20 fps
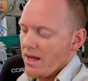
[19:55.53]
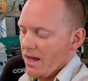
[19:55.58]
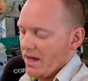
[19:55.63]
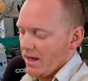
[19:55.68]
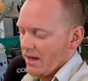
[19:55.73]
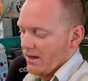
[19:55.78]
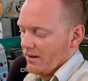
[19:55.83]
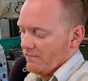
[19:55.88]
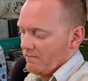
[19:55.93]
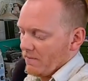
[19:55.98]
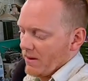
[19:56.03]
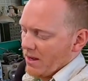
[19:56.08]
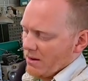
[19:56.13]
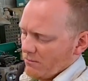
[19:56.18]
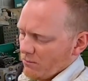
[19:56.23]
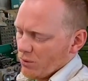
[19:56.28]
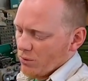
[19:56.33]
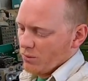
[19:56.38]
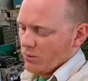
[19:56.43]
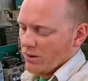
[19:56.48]
And
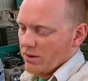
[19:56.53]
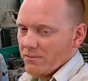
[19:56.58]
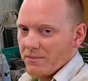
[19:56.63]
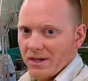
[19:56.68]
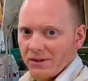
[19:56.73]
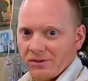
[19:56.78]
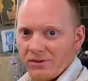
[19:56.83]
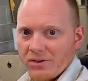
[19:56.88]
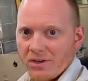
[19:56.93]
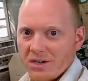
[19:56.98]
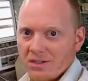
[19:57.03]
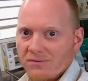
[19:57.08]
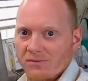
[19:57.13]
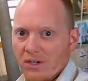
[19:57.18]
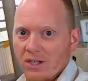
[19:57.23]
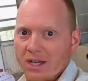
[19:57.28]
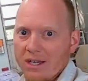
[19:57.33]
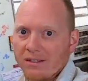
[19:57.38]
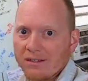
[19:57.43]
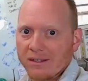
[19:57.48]
more worried about the
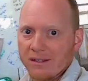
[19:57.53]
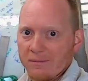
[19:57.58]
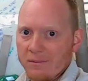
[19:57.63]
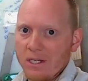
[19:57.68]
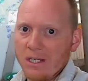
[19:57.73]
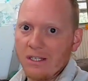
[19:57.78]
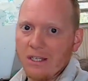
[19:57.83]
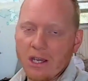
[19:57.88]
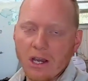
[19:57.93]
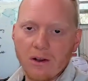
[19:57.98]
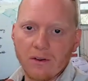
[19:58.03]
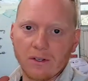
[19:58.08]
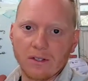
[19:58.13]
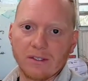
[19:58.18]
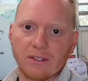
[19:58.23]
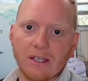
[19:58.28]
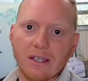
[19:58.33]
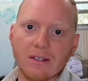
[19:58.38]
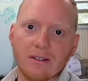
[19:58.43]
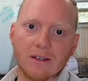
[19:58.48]
transfer case than the PTO
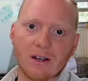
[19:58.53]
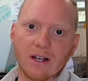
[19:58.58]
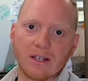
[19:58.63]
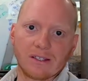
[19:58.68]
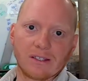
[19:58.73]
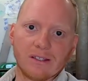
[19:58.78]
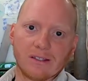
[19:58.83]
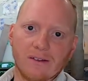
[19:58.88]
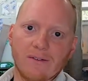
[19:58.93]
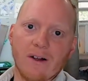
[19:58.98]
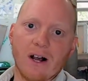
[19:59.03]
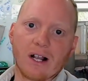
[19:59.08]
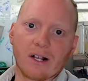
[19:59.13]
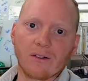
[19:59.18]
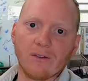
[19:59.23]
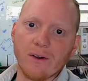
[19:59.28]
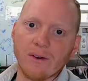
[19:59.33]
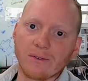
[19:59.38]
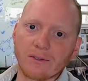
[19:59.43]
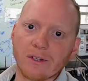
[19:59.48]
because the exhaust is a
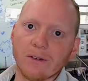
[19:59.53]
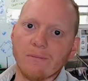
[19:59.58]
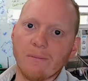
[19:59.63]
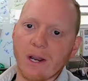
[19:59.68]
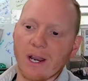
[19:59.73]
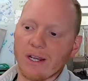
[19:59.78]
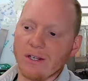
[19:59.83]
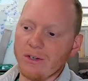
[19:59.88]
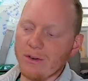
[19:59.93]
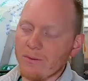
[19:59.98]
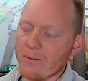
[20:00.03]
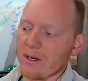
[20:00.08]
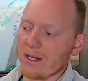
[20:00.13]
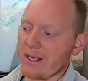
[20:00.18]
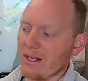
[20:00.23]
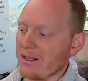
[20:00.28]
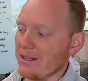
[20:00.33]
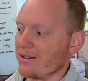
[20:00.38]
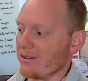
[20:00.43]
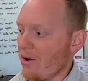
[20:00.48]
lot closer, but I do want
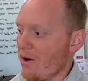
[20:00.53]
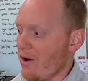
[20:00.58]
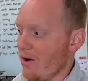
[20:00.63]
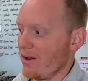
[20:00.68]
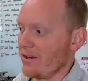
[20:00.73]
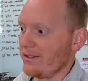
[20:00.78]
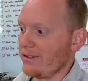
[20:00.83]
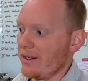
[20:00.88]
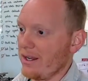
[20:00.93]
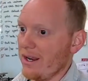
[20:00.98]
to get this on